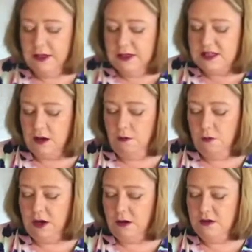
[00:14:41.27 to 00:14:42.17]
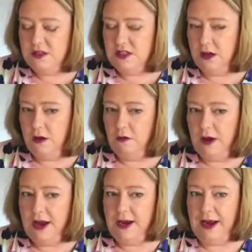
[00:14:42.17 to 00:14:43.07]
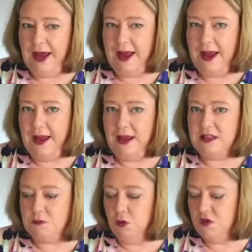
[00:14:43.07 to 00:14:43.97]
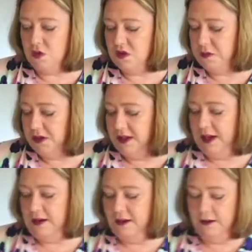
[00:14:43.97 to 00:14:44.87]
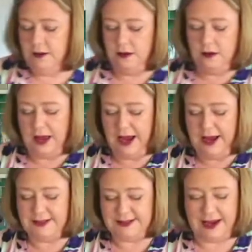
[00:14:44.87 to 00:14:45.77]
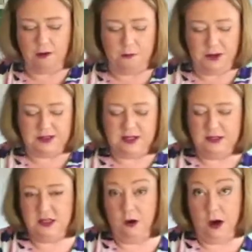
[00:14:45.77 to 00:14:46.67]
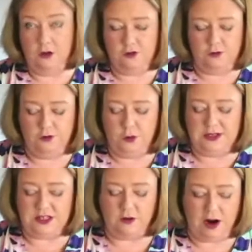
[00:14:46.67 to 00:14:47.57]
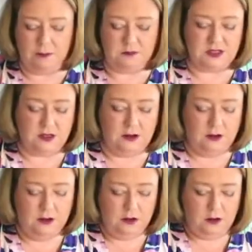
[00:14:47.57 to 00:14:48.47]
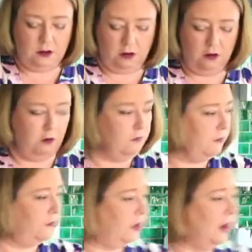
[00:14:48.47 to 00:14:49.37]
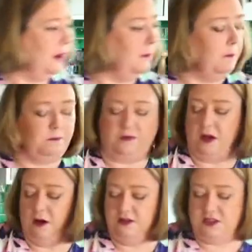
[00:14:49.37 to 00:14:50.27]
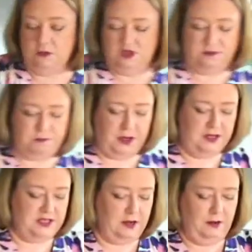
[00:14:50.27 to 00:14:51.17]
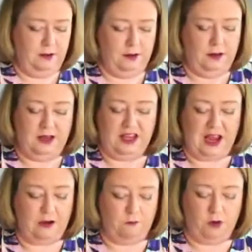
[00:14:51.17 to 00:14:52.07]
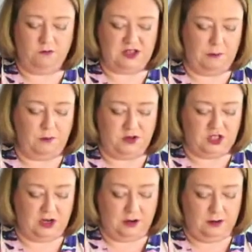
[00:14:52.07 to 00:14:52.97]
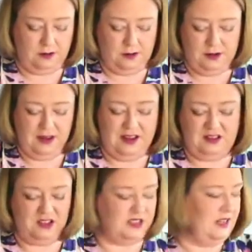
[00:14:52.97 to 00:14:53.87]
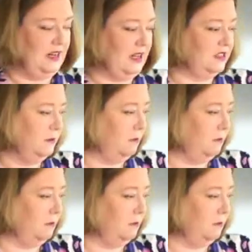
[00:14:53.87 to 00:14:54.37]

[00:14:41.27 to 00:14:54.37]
So we're going to, in a small saucepan then, add our butter. So 120 grams of unsalted butter. Again, room temperature, doesn't need to